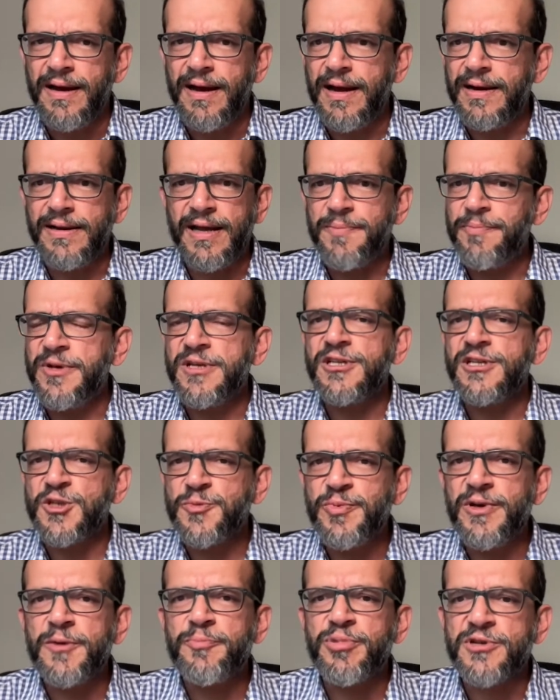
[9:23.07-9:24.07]
And that may
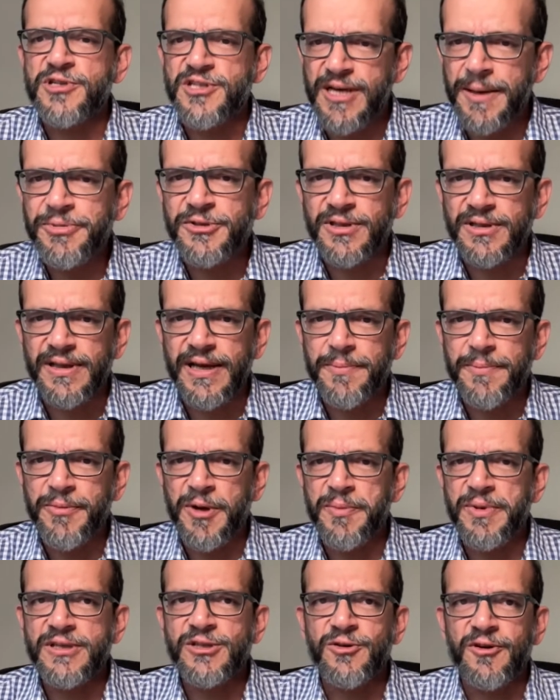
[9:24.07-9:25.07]
just be a perception that
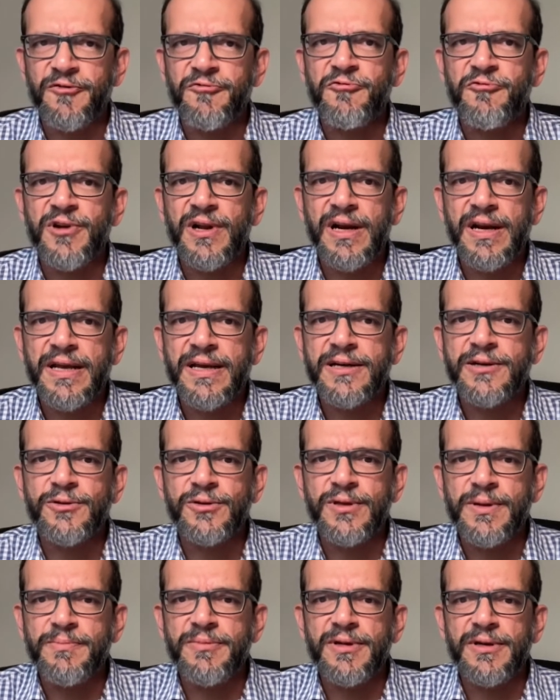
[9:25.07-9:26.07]
may be sort of trickling
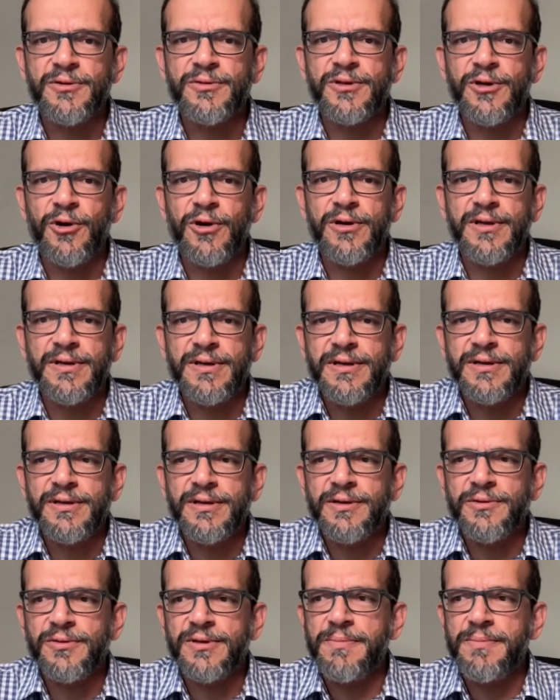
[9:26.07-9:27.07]
into the into the
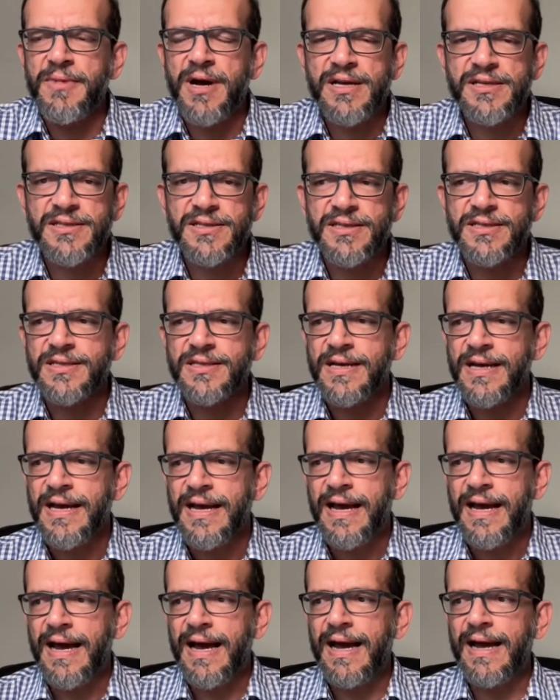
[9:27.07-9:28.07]
into the masses,
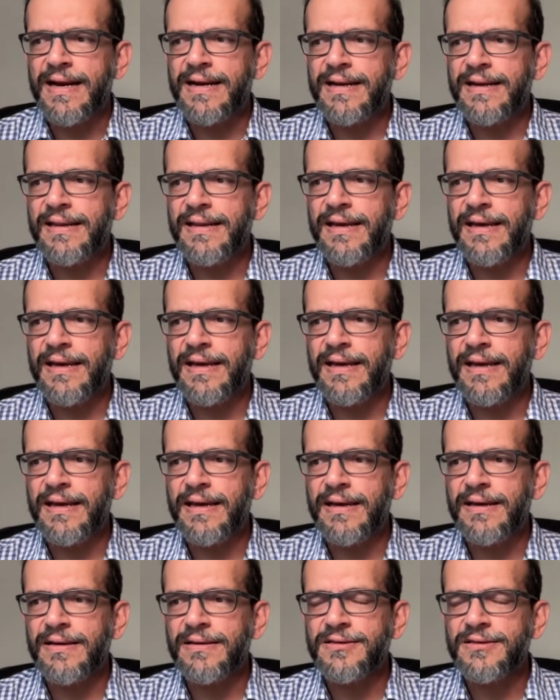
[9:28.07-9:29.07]
and
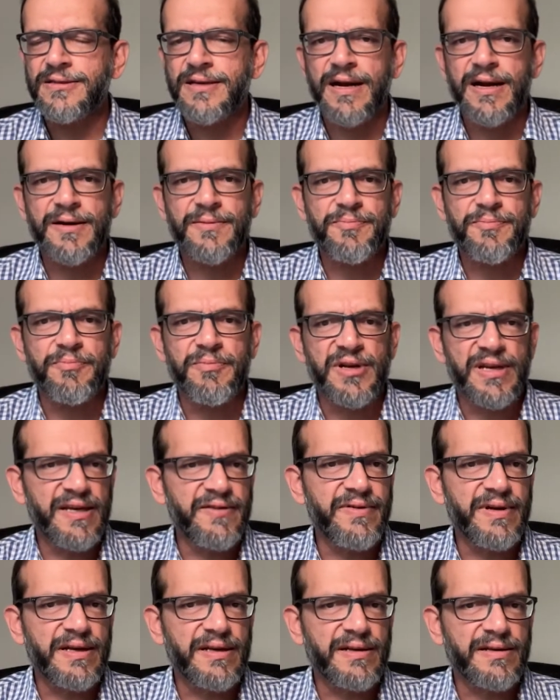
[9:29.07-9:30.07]
they start
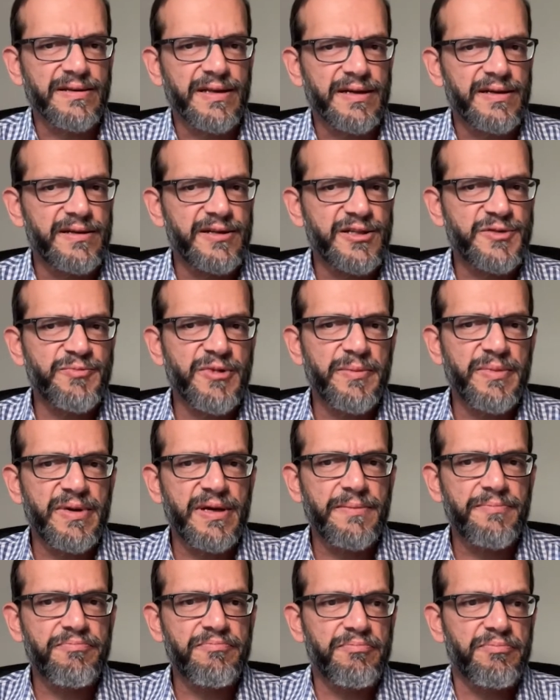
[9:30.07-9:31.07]
believing that this may
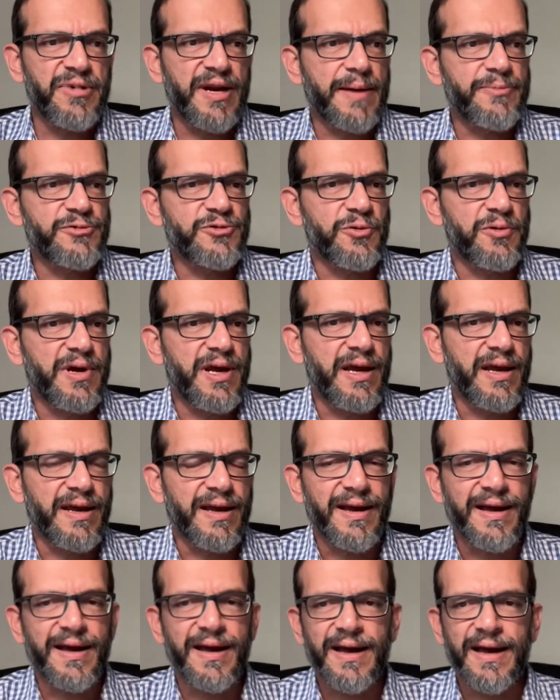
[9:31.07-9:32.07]
be perhaps
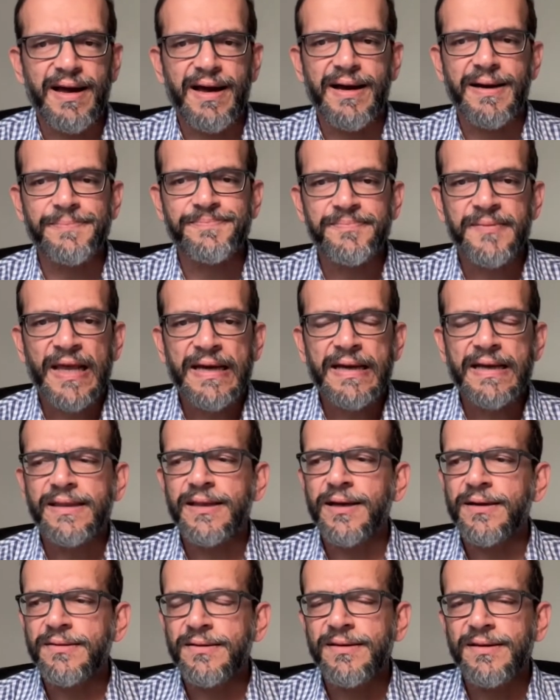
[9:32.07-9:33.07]
okay. Uh,
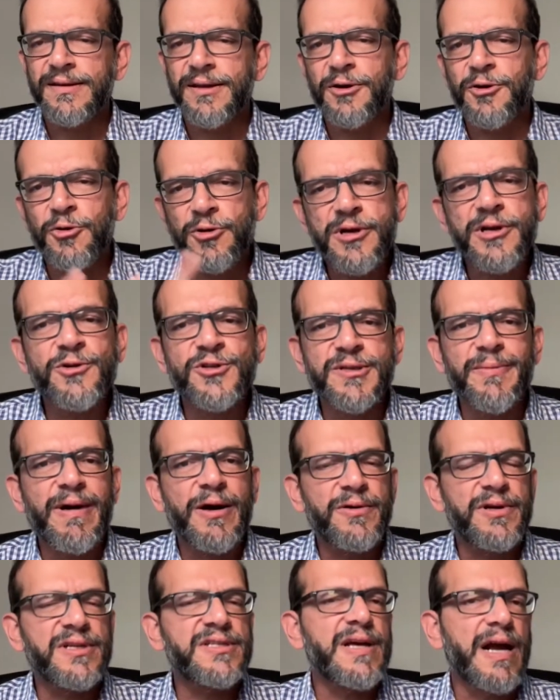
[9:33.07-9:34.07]
the the good news
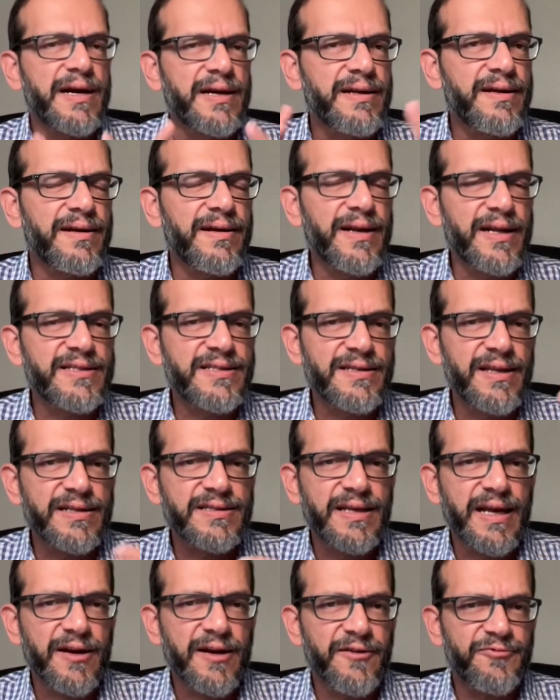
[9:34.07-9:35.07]
about this article, let's
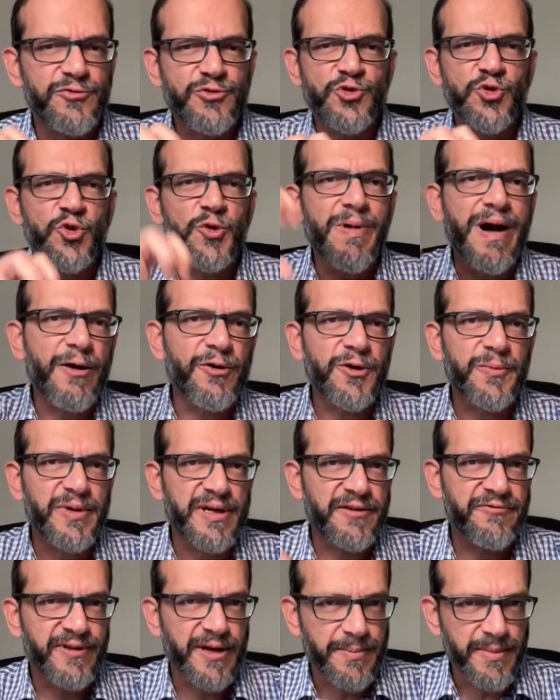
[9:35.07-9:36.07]
let's kind of zoom out a
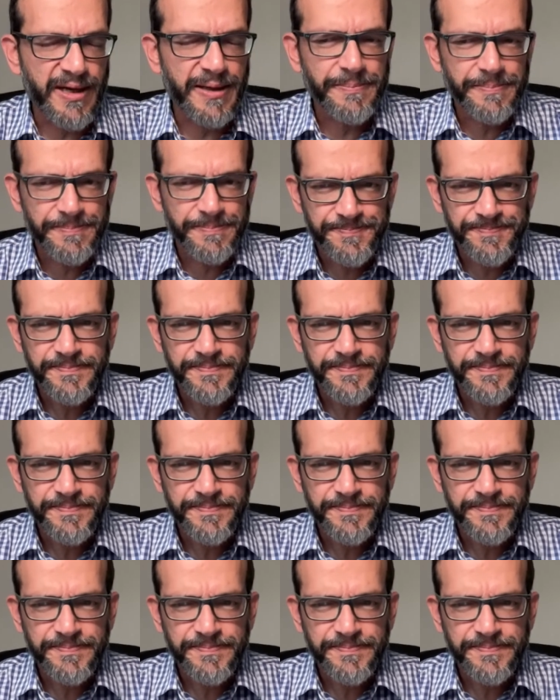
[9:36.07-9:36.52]
bit, if I may.